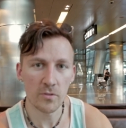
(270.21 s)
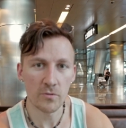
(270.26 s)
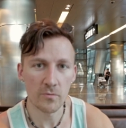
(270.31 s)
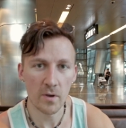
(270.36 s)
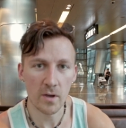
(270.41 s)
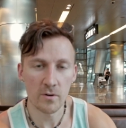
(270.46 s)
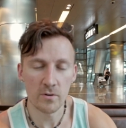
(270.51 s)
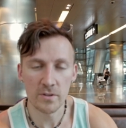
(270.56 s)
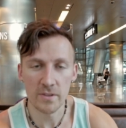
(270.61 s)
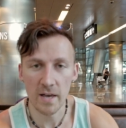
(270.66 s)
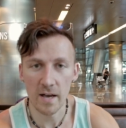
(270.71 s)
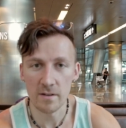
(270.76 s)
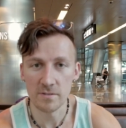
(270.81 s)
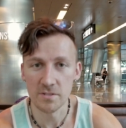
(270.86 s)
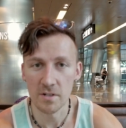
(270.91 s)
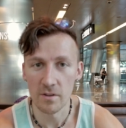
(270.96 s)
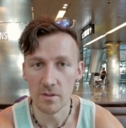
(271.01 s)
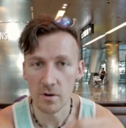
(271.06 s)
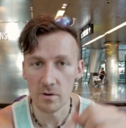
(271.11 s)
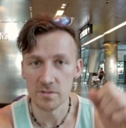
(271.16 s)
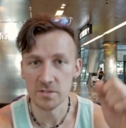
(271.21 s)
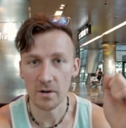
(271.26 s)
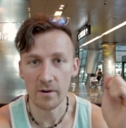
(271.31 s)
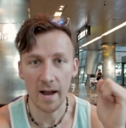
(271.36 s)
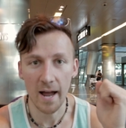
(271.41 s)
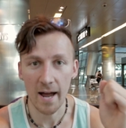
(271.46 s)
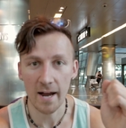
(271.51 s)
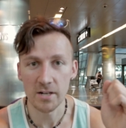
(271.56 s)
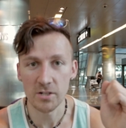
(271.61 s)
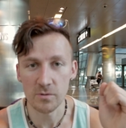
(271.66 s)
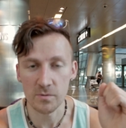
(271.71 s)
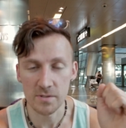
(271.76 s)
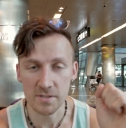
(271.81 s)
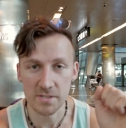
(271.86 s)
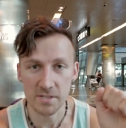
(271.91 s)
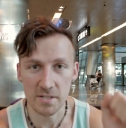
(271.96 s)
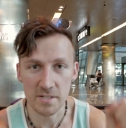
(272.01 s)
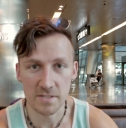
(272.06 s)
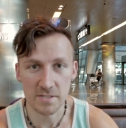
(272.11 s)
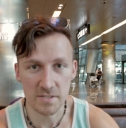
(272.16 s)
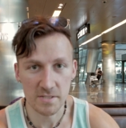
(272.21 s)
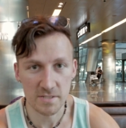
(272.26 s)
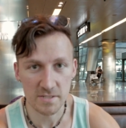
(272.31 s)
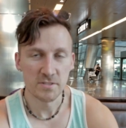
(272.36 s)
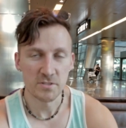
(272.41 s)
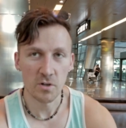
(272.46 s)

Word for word: 300,000 of those are actual citizens.